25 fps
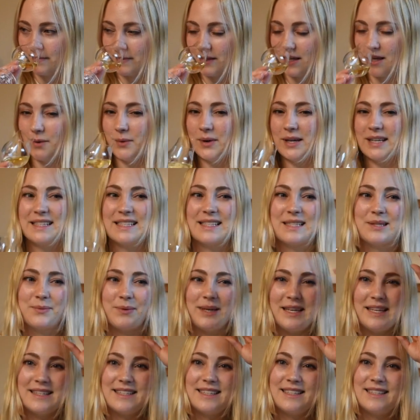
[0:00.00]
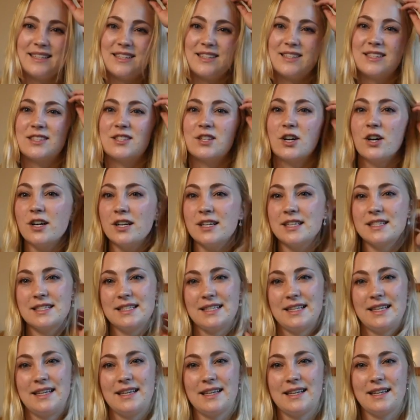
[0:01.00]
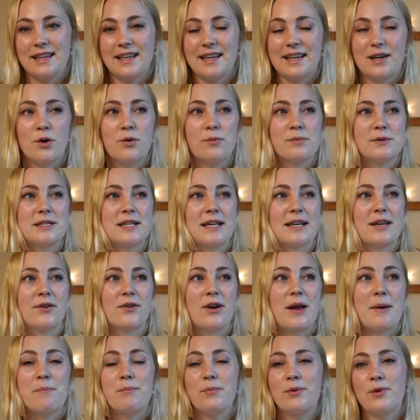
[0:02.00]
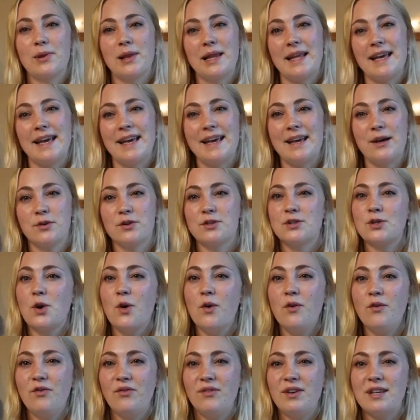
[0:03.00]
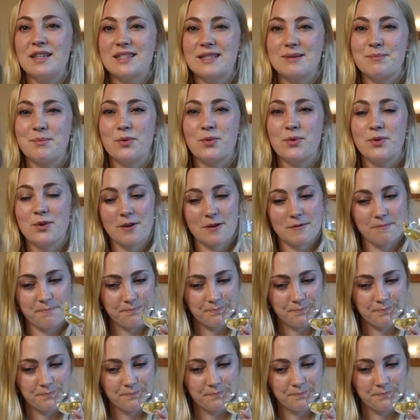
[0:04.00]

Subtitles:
They're quite sweet and desserty, like almost like creme brulee or toffee smoke.